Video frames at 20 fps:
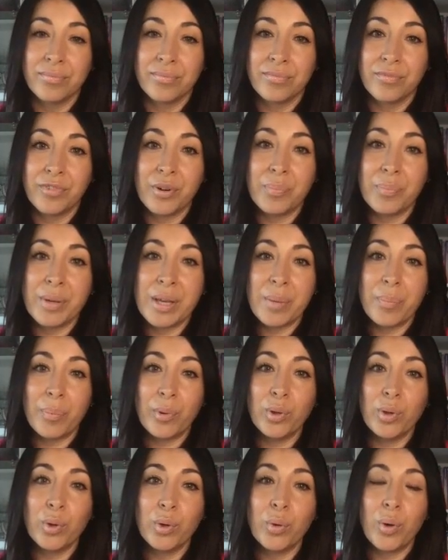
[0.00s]
from people
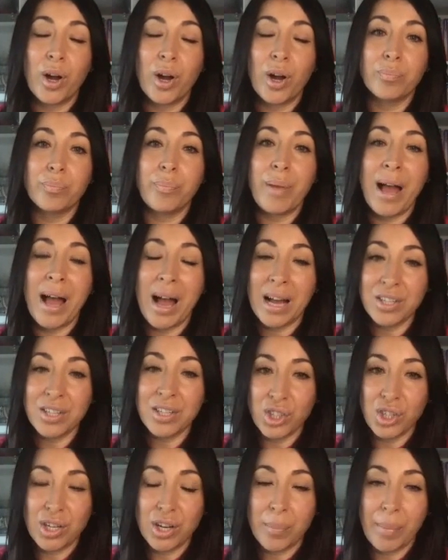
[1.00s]
who are
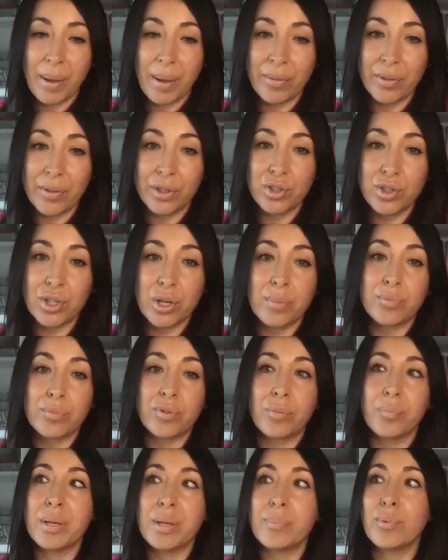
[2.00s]
passionate about their dreams,
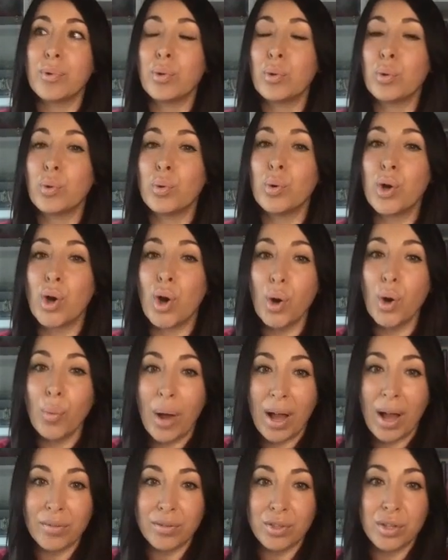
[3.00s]
from people who go
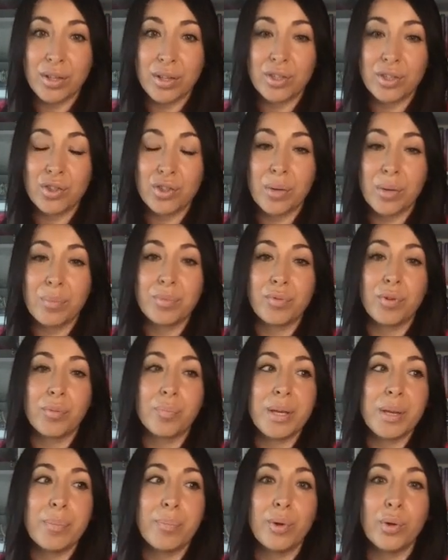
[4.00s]
after their dreams, for
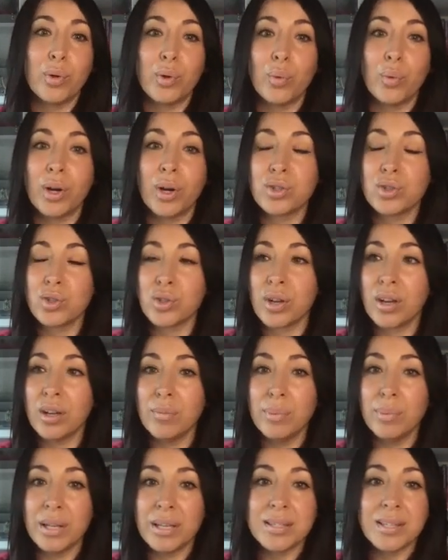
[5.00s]
people who are
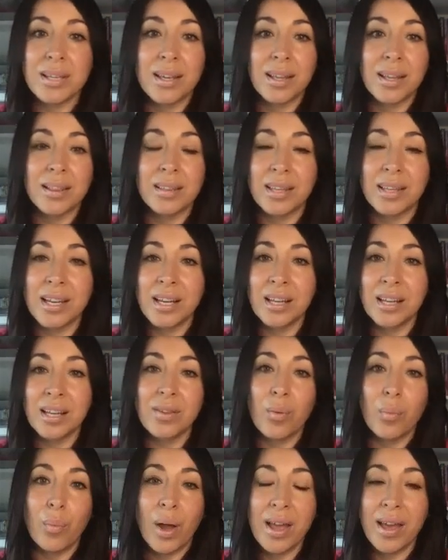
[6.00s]
trailblazing and leading the
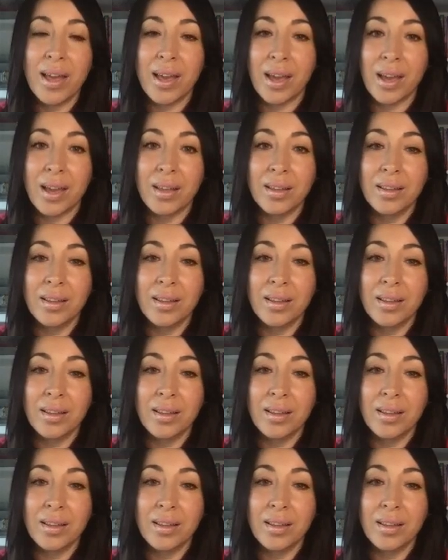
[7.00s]
way.